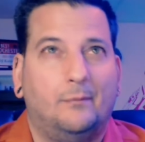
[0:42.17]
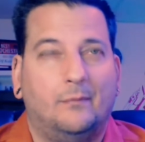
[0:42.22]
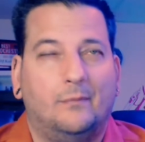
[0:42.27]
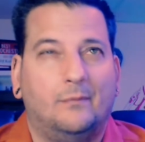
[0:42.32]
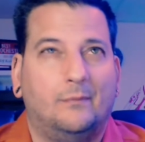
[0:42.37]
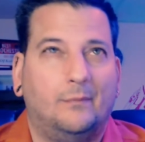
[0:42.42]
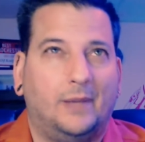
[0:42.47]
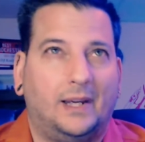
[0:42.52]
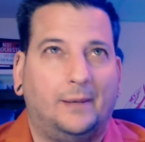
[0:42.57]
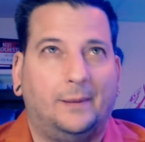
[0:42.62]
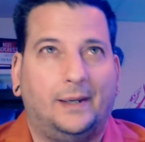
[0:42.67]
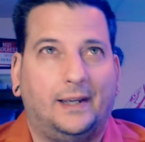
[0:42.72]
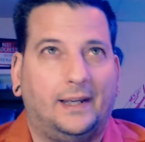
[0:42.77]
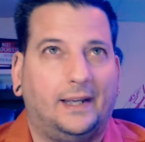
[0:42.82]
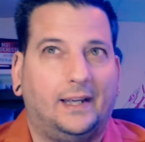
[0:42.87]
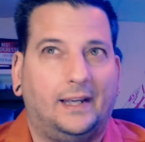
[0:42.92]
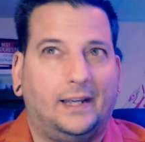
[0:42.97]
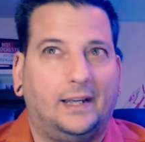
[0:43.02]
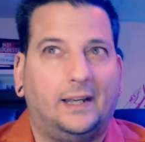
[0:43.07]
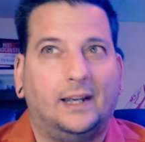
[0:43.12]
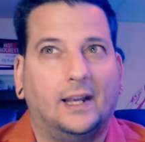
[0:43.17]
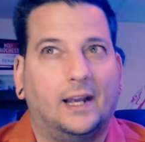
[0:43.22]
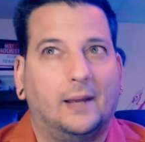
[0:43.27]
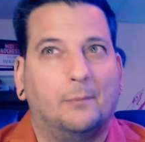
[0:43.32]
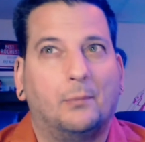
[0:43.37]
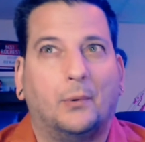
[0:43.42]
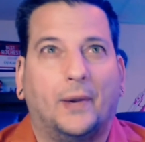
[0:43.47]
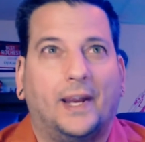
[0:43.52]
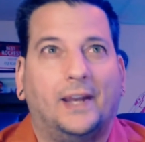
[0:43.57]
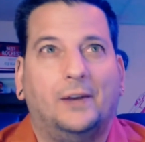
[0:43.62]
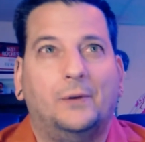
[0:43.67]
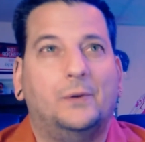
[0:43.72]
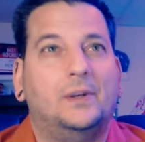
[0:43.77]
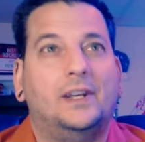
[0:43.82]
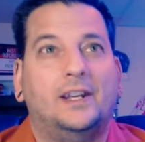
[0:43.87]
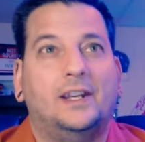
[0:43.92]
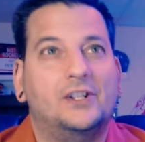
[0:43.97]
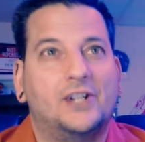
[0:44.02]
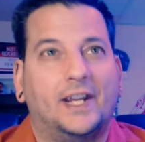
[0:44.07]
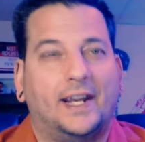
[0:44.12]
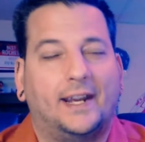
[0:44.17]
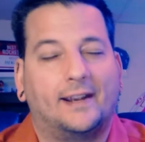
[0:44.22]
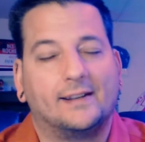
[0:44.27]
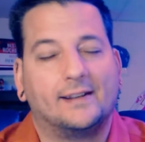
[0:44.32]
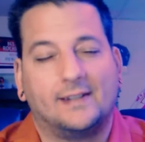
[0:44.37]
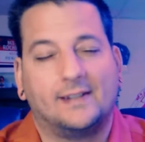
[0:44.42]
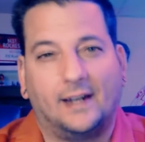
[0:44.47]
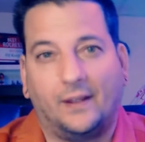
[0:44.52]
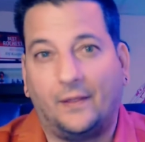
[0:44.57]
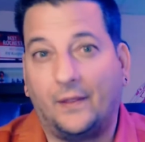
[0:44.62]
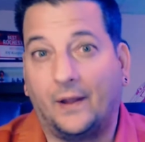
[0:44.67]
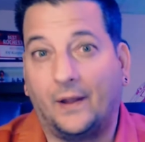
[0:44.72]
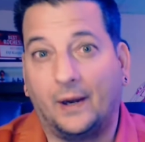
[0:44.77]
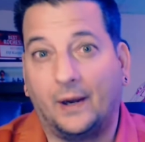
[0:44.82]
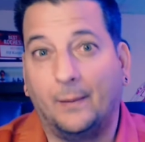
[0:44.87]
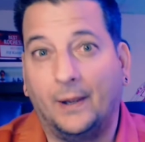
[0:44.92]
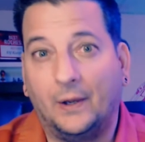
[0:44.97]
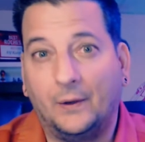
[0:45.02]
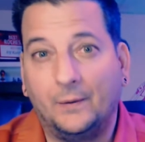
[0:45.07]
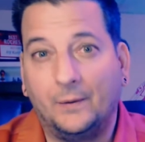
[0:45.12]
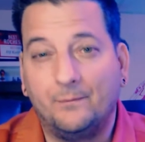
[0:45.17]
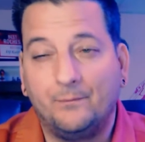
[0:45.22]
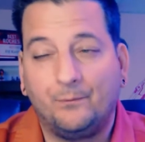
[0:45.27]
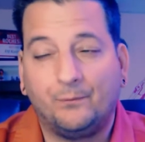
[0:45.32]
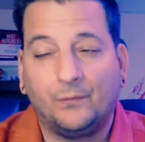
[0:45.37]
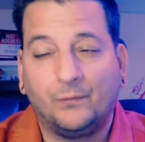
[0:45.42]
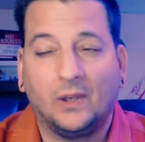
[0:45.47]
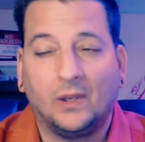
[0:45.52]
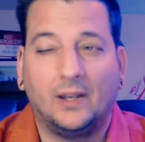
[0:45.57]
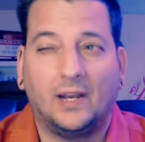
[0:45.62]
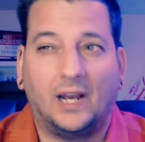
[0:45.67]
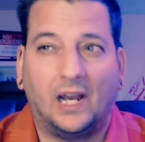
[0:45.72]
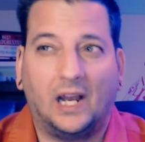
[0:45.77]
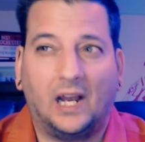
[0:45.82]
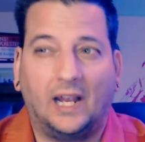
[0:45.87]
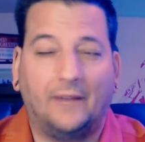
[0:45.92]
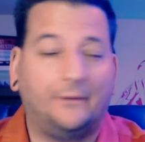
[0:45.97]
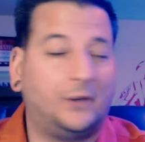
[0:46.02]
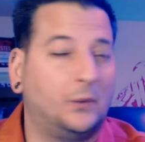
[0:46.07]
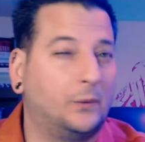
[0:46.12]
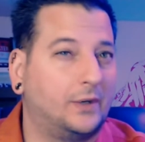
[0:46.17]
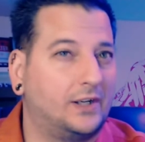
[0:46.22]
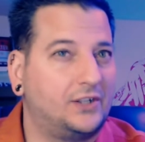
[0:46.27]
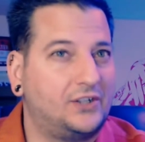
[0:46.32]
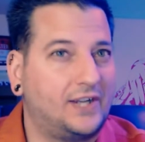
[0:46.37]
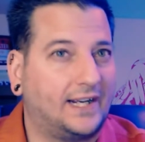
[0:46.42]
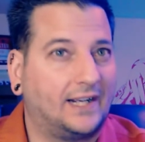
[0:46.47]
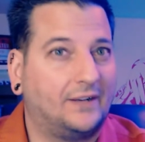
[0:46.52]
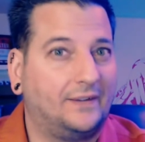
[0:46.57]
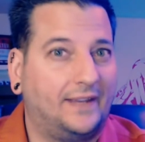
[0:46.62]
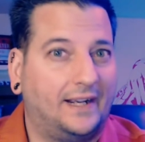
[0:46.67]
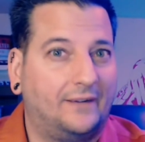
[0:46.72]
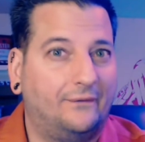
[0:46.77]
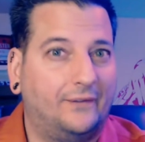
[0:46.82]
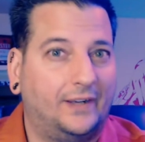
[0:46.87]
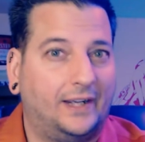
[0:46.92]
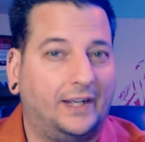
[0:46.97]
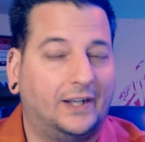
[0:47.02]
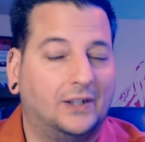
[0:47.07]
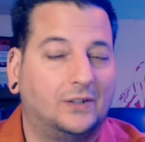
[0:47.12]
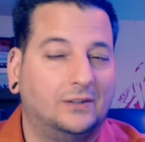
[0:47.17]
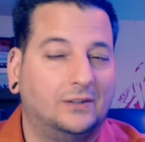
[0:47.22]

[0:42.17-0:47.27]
maybe a brand new DJ has not thought about. If you want to check out that video,